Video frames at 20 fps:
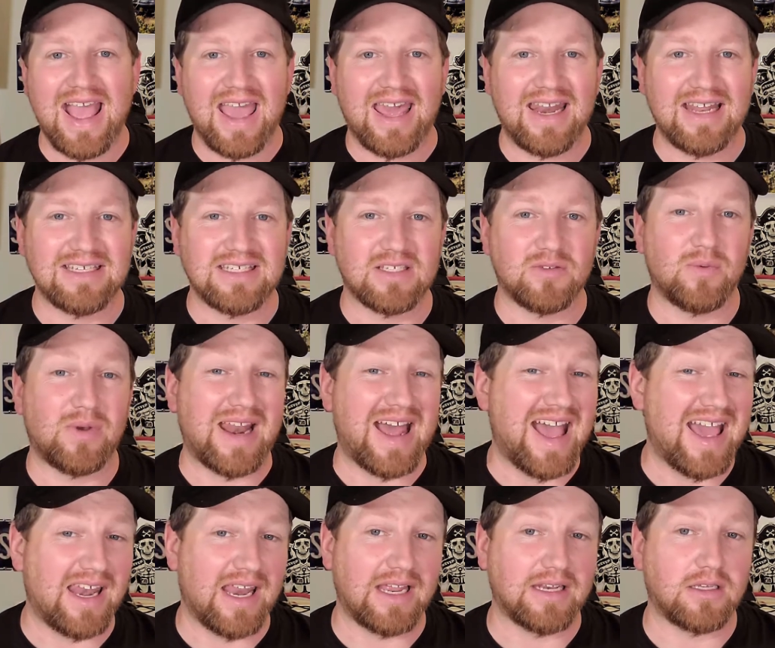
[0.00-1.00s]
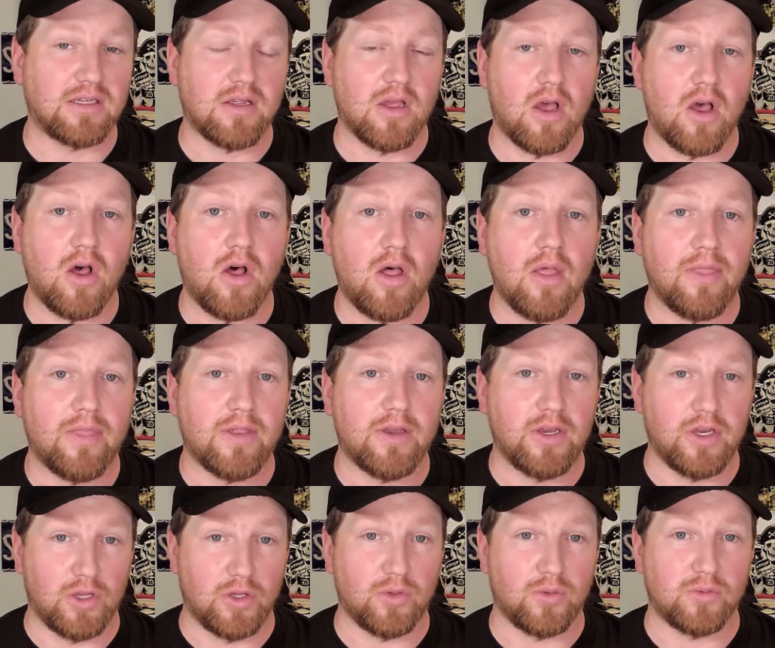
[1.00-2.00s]
and this is what I like to call the
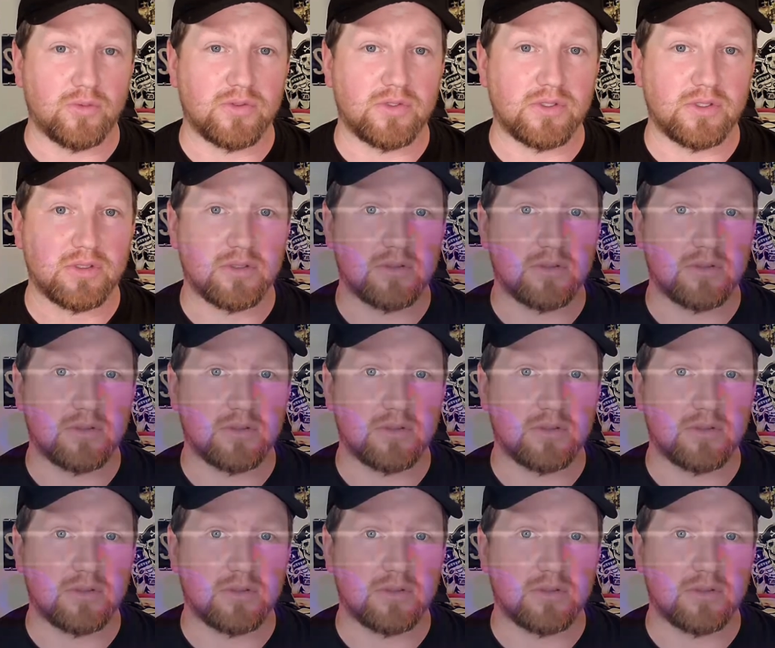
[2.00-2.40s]
news.